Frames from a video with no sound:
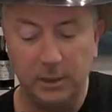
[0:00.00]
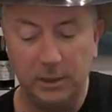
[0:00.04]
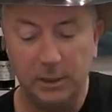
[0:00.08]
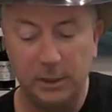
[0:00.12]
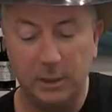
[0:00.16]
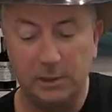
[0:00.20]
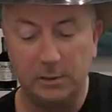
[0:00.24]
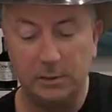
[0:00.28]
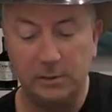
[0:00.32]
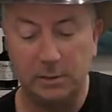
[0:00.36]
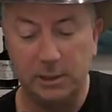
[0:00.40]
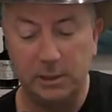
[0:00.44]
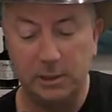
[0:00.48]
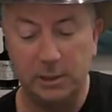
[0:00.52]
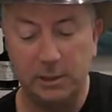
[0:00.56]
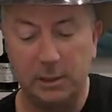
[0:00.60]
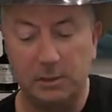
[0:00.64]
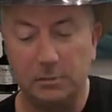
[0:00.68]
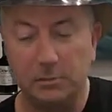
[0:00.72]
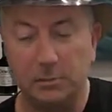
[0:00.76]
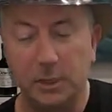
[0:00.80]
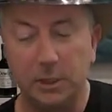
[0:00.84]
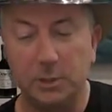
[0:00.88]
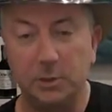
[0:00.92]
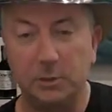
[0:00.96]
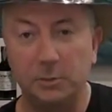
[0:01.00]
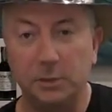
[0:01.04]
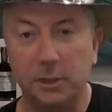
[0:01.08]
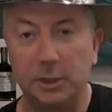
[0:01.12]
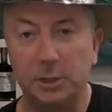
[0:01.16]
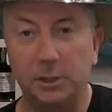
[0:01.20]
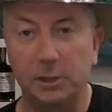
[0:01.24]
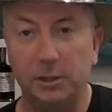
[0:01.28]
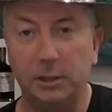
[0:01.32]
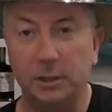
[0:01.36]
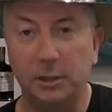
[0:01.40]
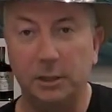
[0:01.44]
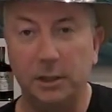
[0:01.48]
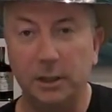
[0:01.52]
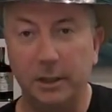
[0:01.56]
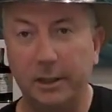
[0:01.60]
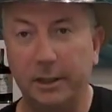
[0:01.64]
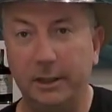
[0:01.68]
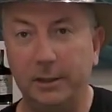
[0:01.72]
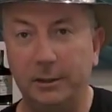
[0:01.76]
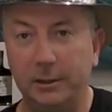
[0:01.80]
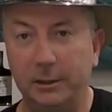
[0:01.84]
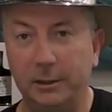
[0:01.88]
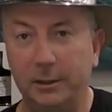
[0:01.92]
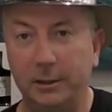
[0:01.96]
This one is just much richer, and I
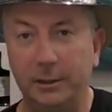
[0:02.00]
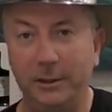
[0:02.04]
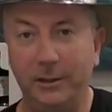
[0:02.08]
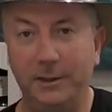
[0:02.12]
can,